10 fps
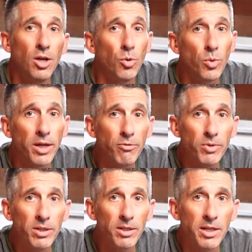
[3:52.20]
What I
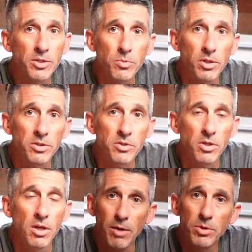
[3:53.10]
realized was
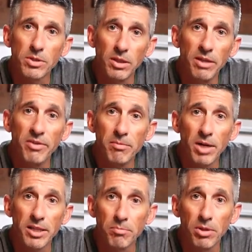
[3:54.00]
I was living
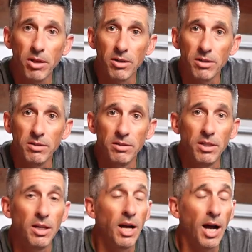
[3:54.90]
by the plug.
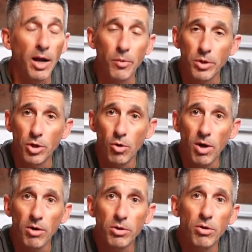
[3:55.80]
I would go
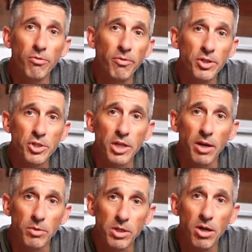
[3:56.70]
out and go fishing. I
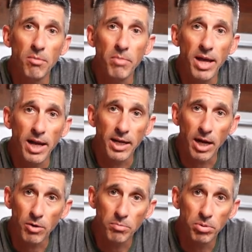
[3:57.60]
would come back. I
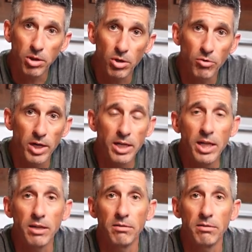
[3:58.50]
would plug right in.